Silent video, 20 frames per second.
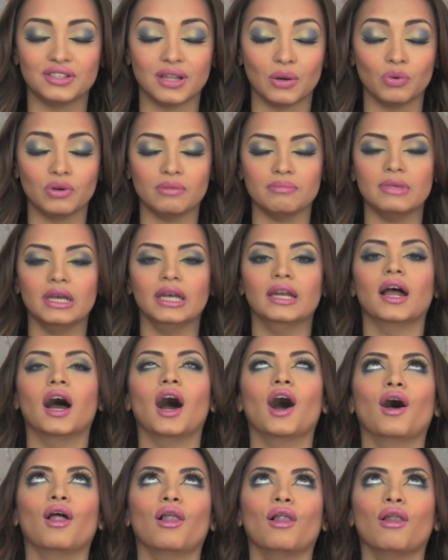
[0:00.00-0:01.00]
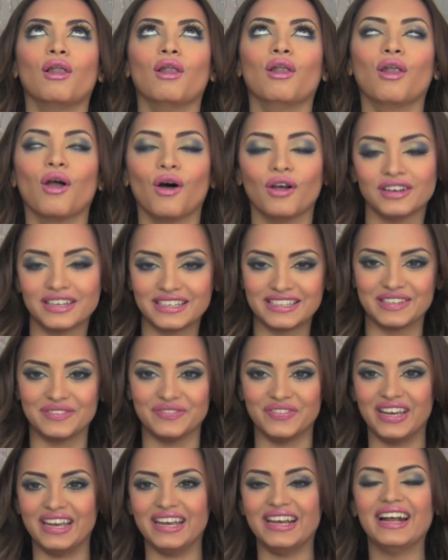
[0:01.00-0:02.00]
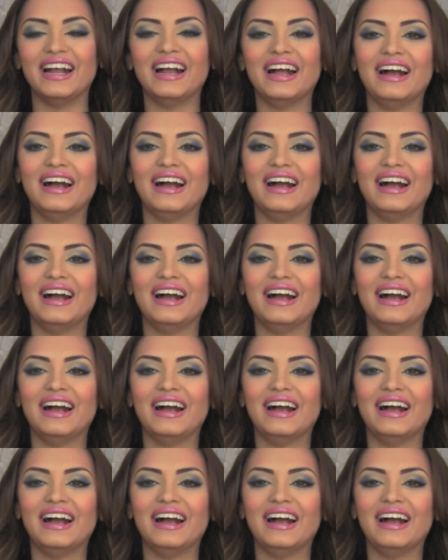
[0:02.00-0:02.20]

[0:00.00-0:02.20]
That would mean a lot to me.